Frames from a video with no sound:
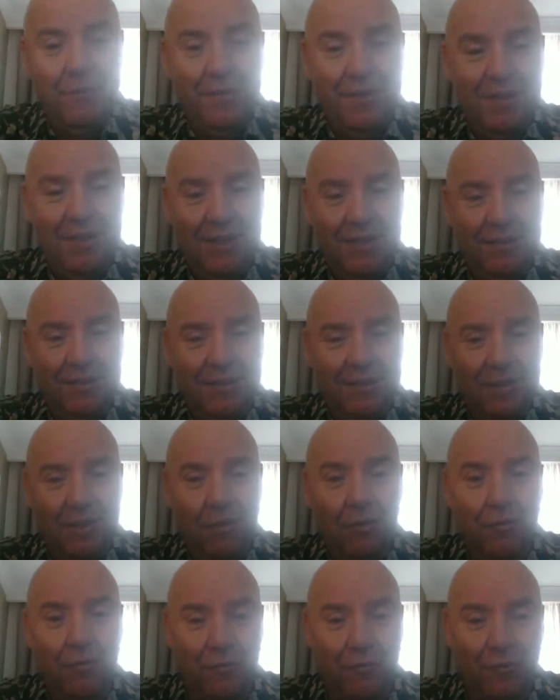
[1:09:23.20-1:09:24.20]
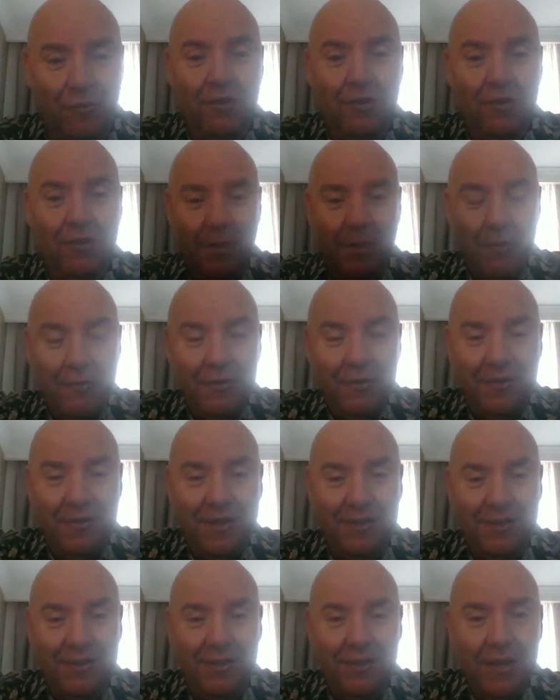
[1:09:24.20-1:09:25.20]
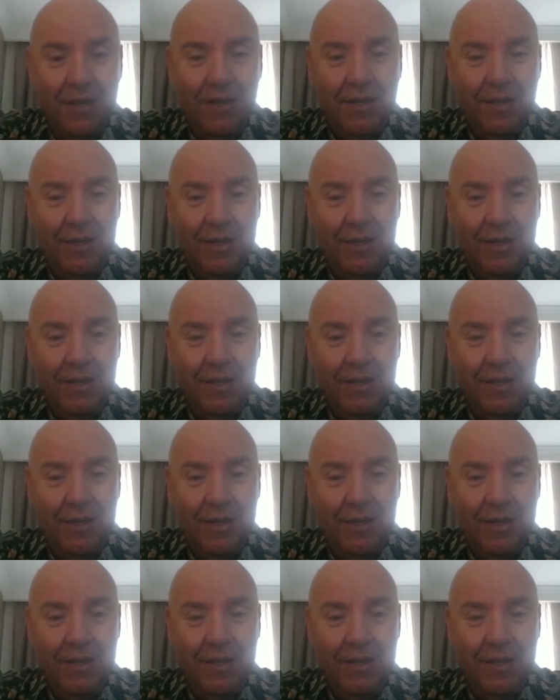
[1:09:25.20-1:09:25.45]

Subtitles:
theater, the whole front of the movie theater,